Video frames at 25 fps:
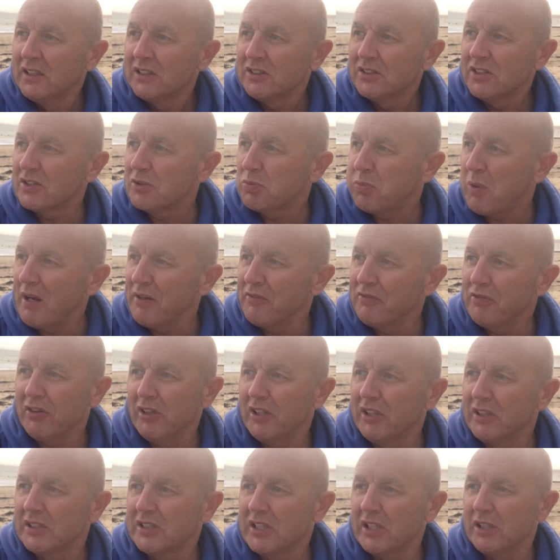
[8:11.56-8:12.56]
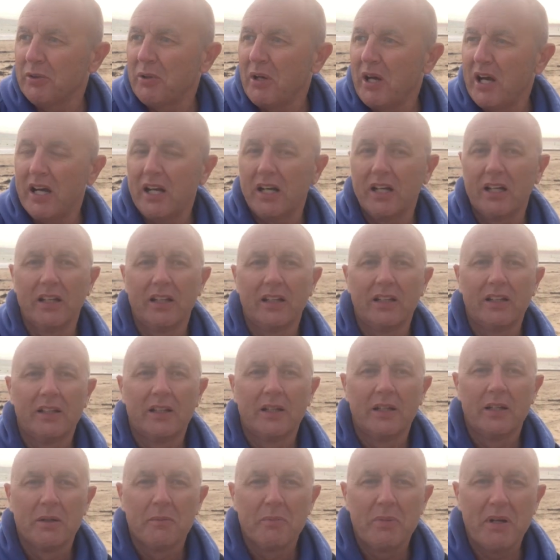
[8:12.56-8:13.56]
Just waiting for it to
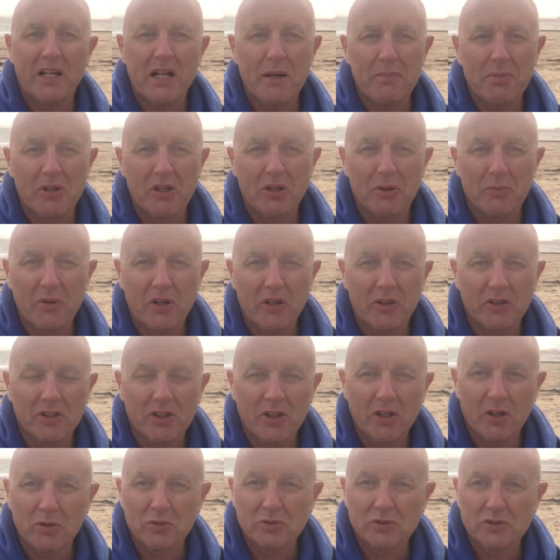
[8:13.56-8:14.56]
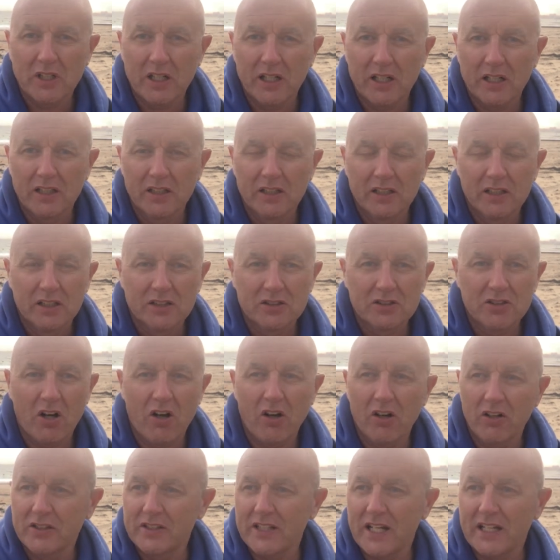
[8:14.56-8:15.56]
pick up a little bit on the old
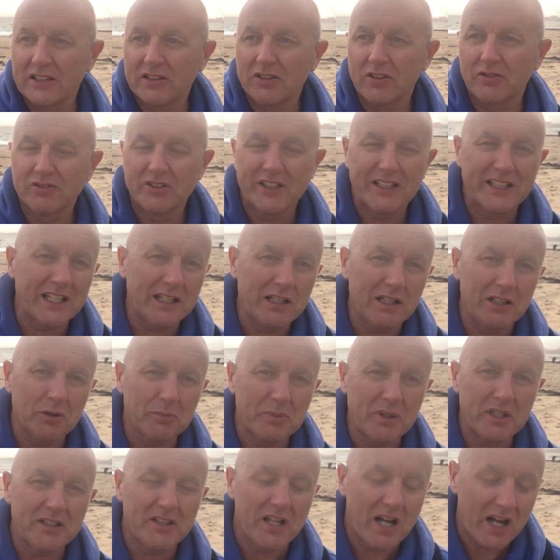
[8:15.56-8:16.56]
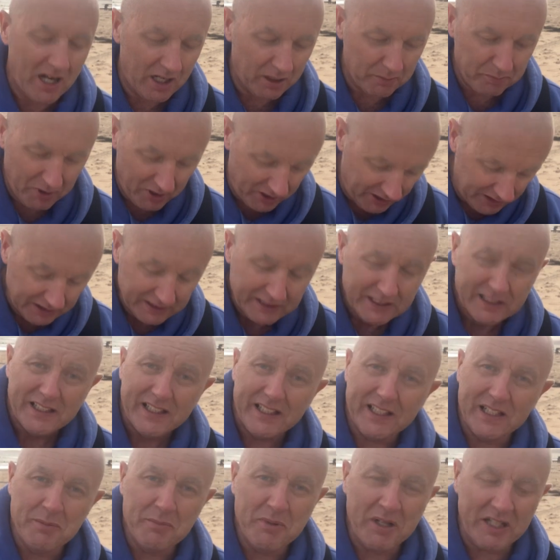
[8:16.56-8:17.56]
tide, and obviously get a little bit dark. But
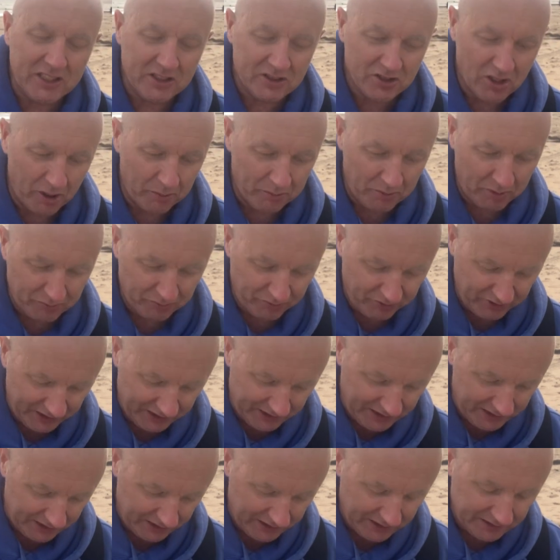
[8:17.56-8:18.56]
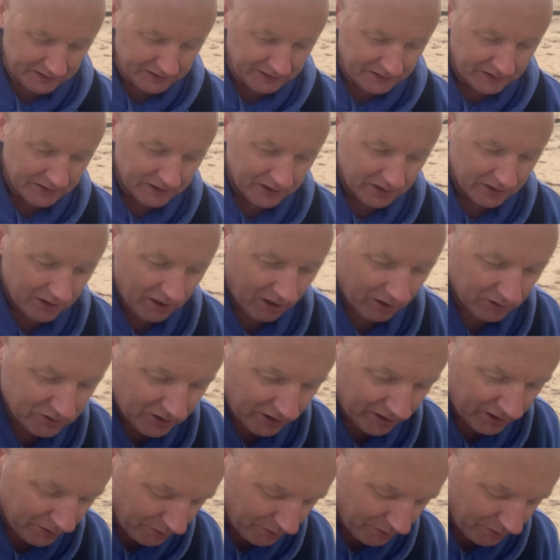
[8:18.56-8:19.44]
in the meantime, I'm thinking I was going